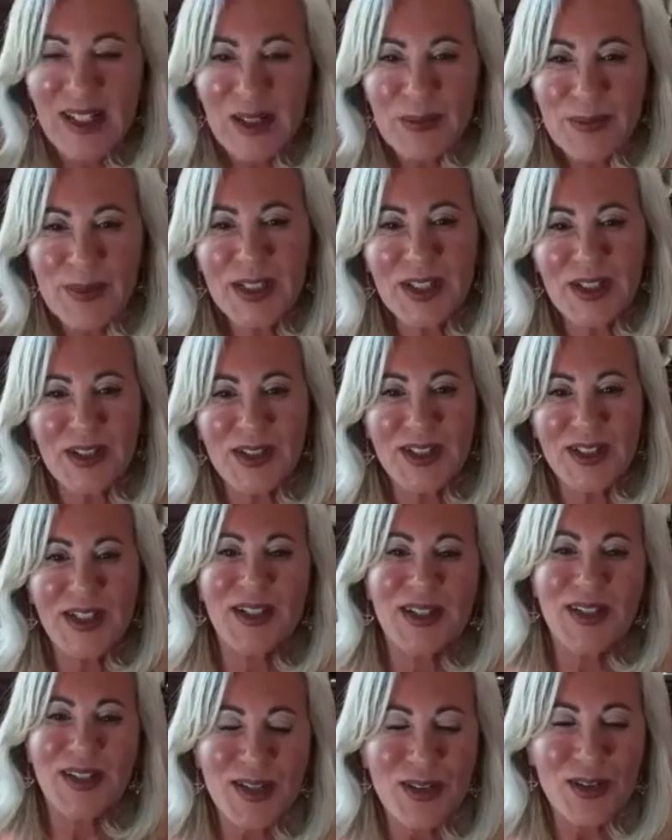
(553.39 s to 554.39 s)
My
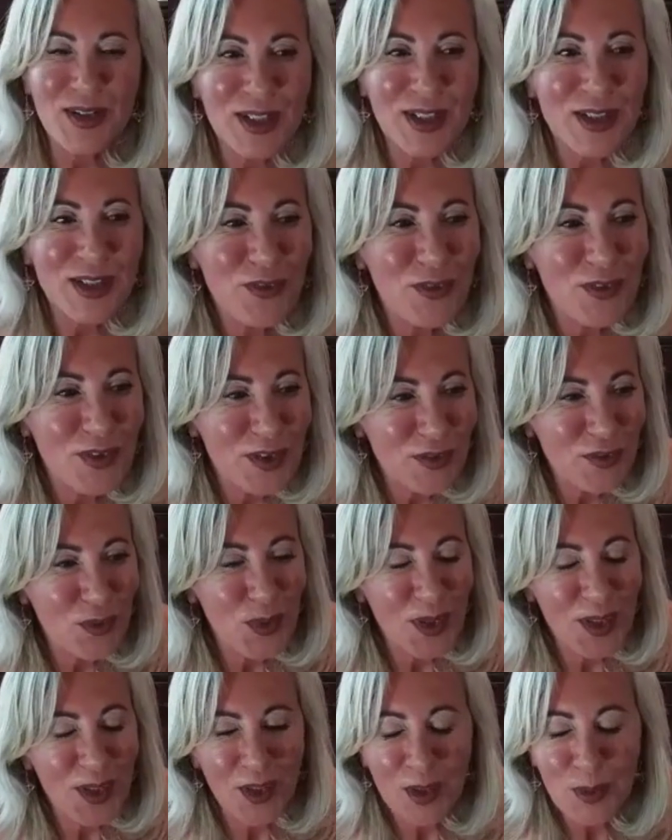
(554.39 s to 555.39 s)
goodness, if
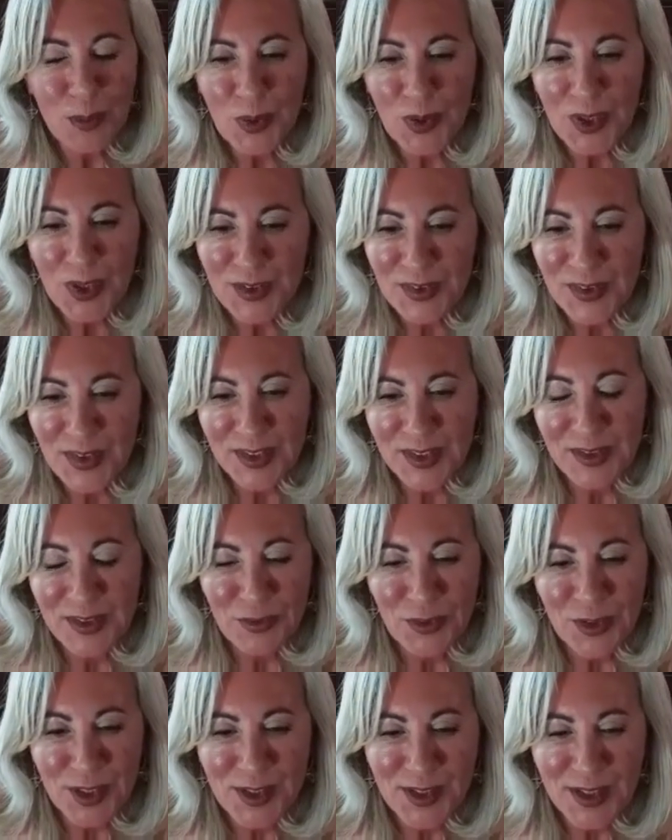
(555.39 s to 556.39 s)
we all prayed that
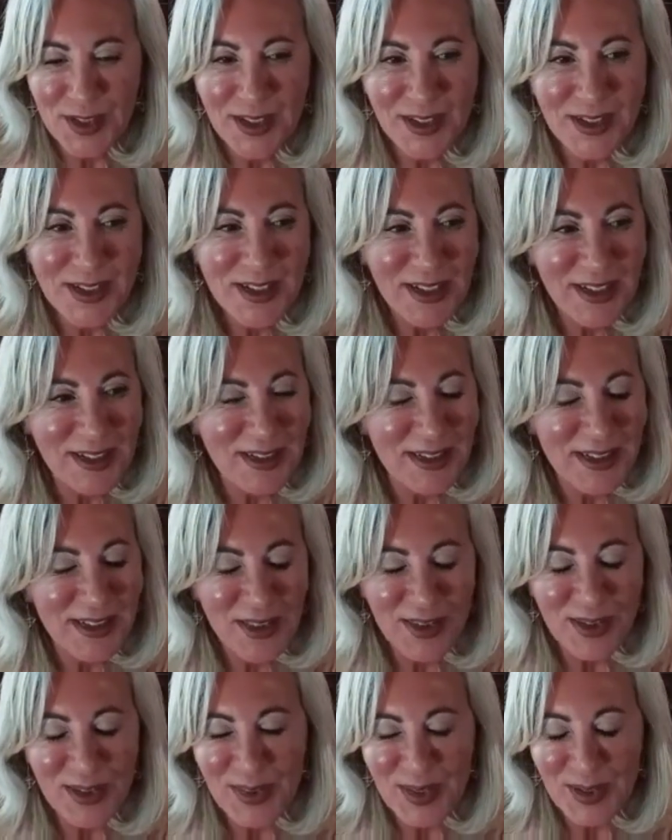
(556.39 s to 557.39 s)
every day, and I
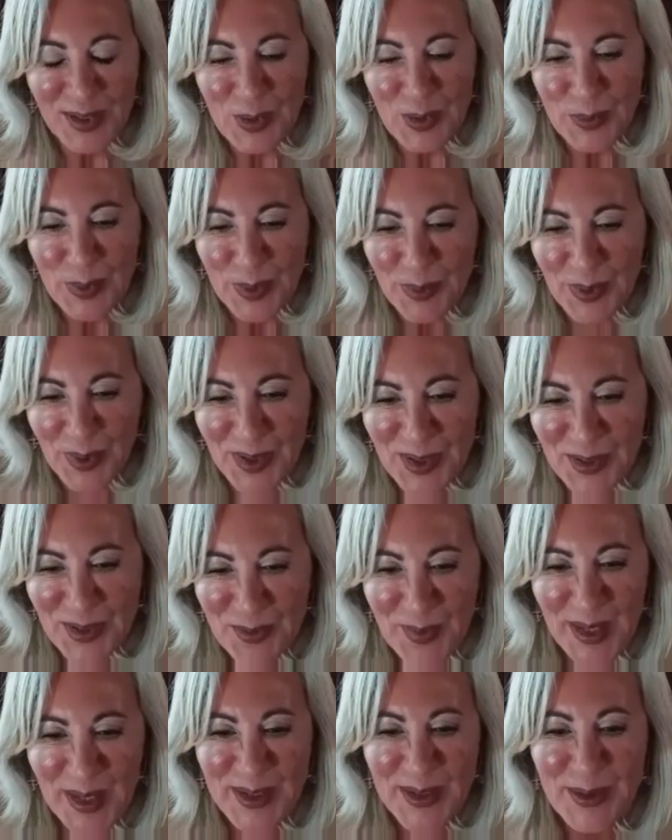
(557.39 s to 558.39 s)
think that'll be part of
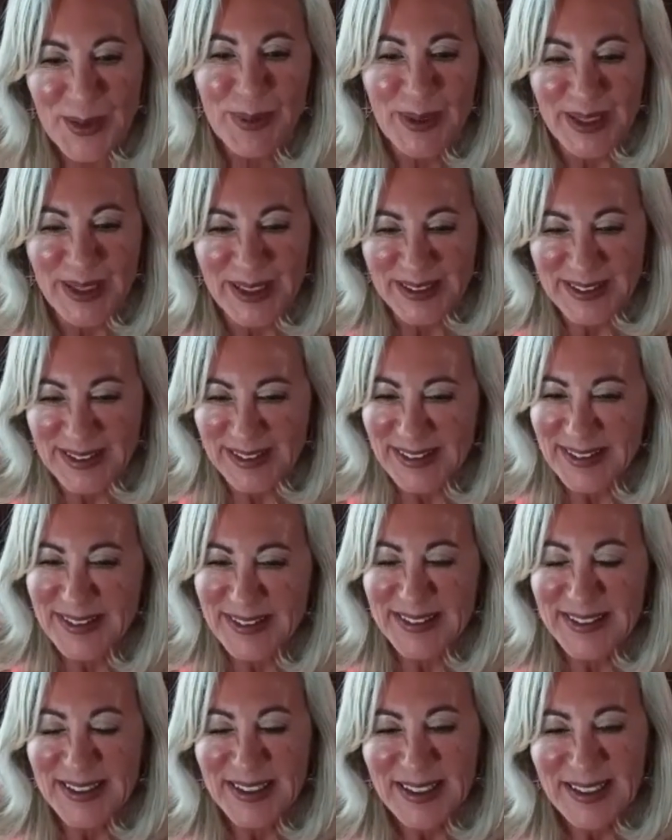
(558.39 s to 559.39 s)
my new
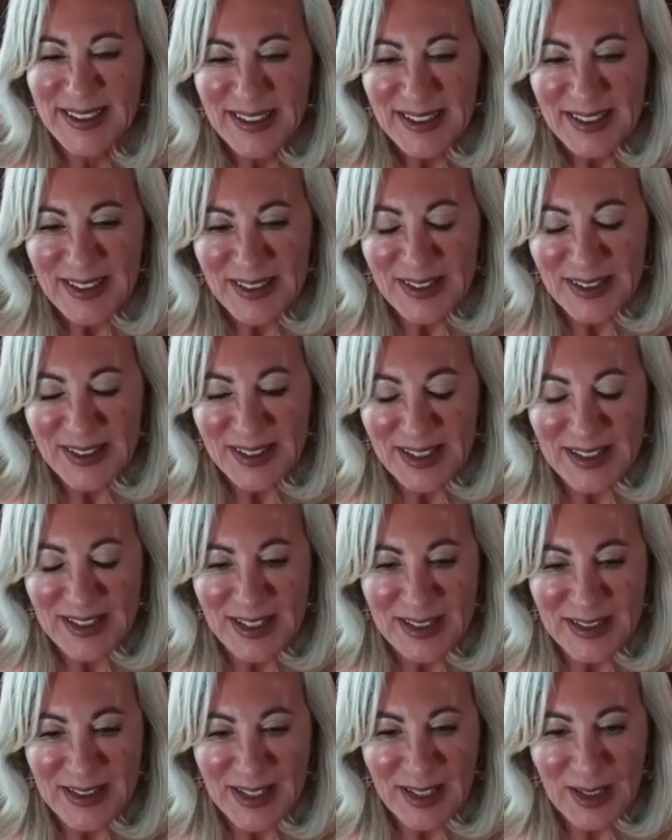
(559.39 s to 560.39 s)
practice,
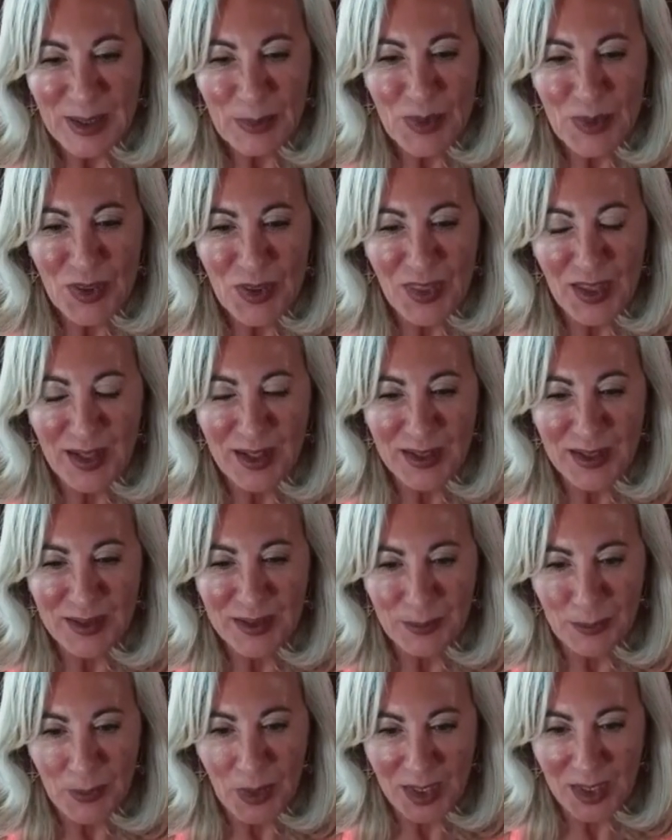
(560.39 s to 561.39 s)
and kept that
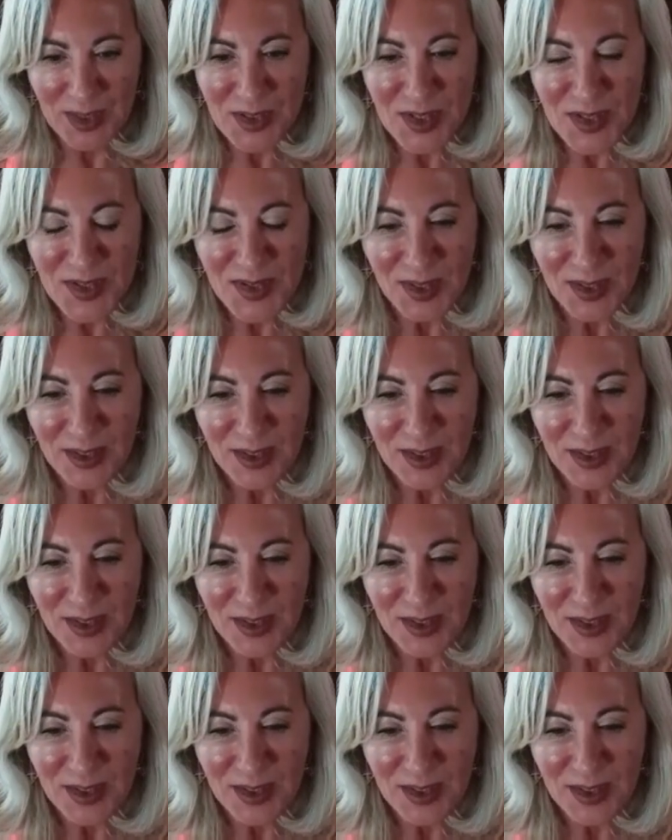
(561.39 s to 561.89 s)
mindset